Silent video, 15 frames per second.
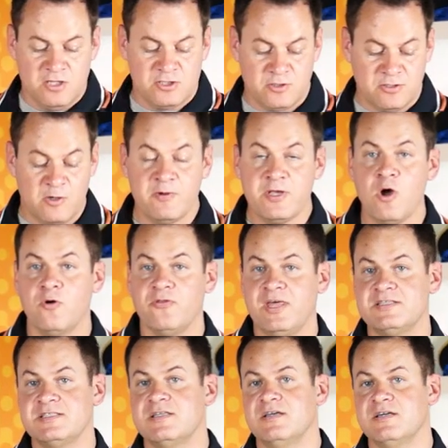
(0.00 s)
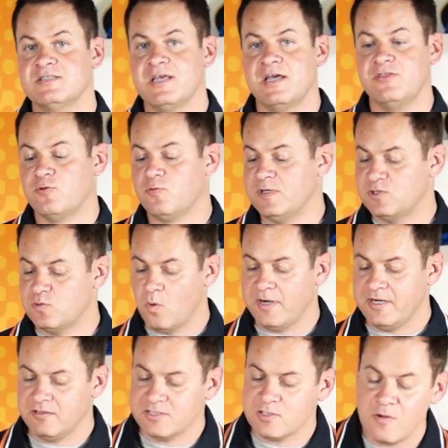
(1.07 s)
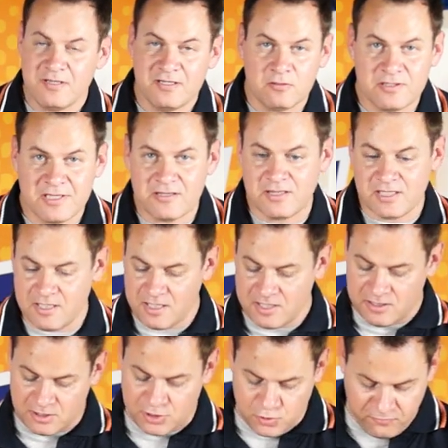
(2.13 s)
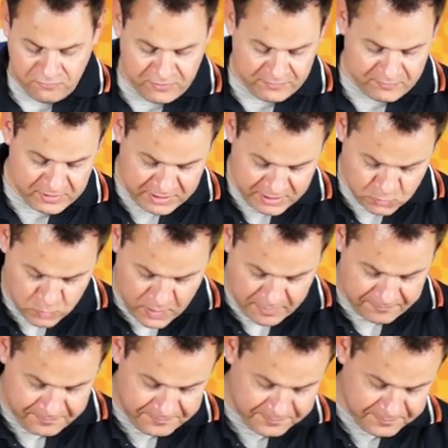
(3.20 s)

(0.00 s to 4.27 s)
So there we go, that's the Excite 320. Let's go ahead and look at the 250 as well.